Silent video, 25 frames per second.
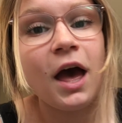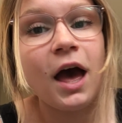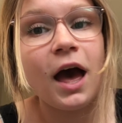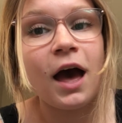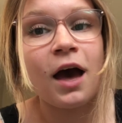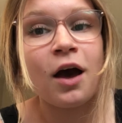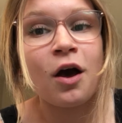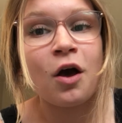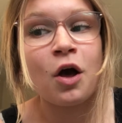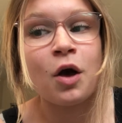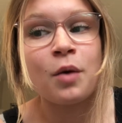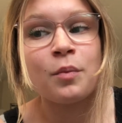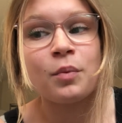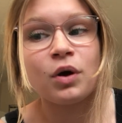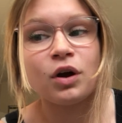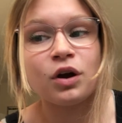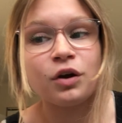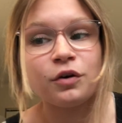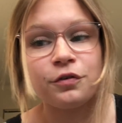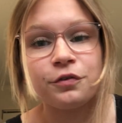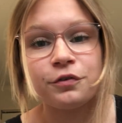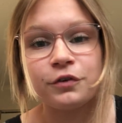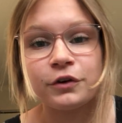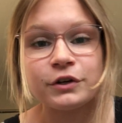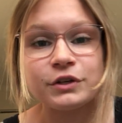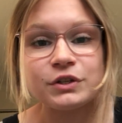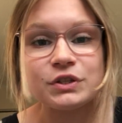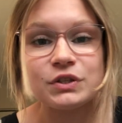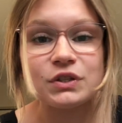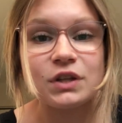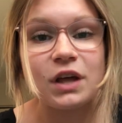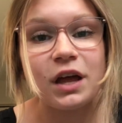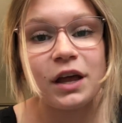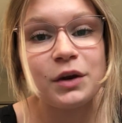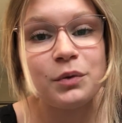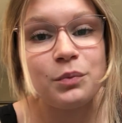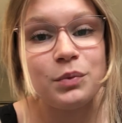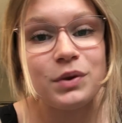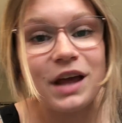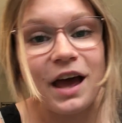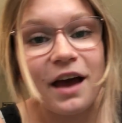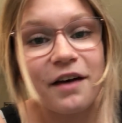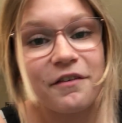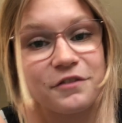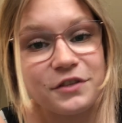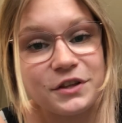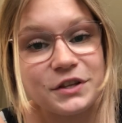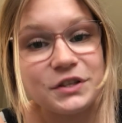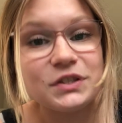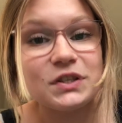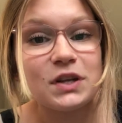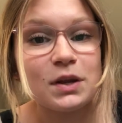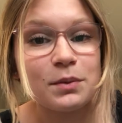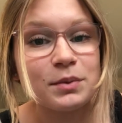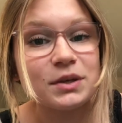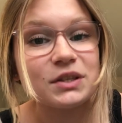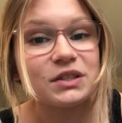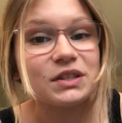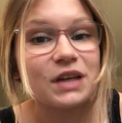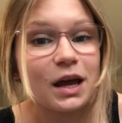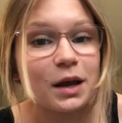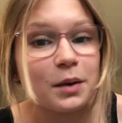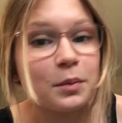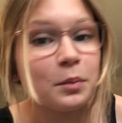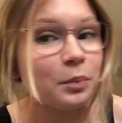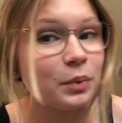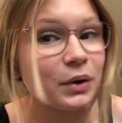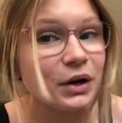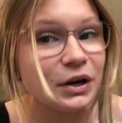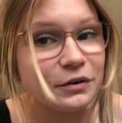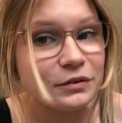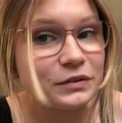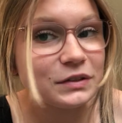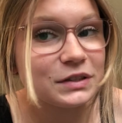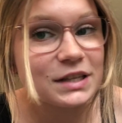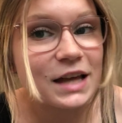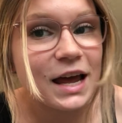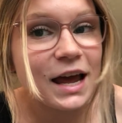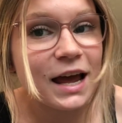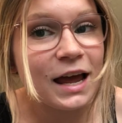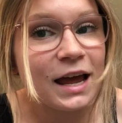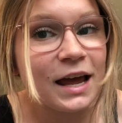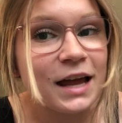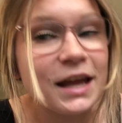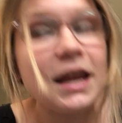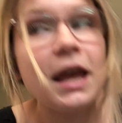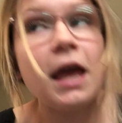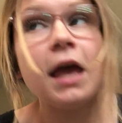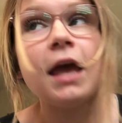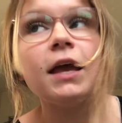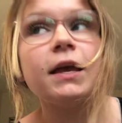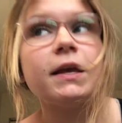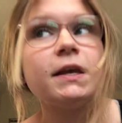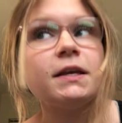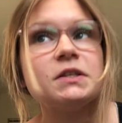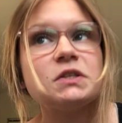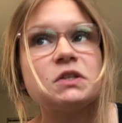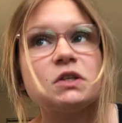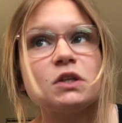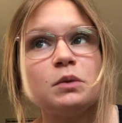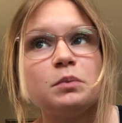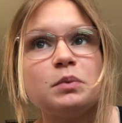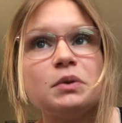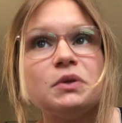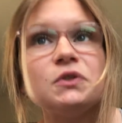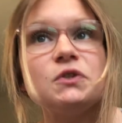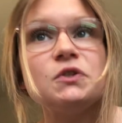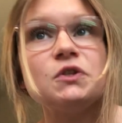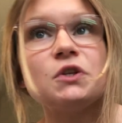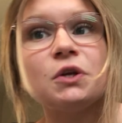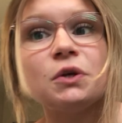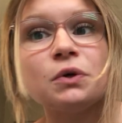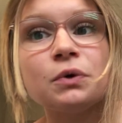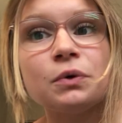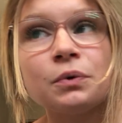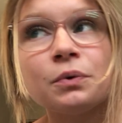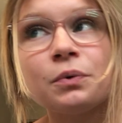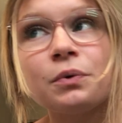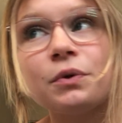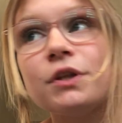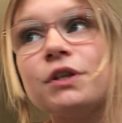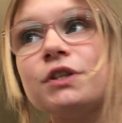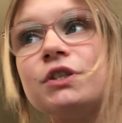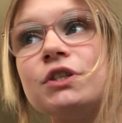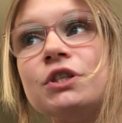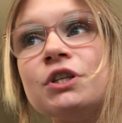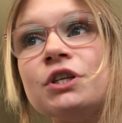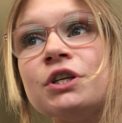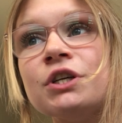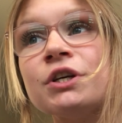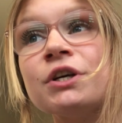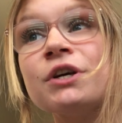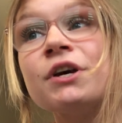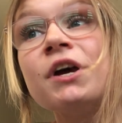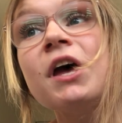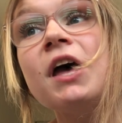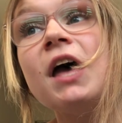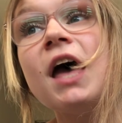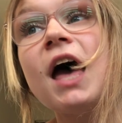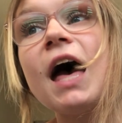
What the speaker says: Her first son, we have the same exact birthday. He's going to be 2 this year.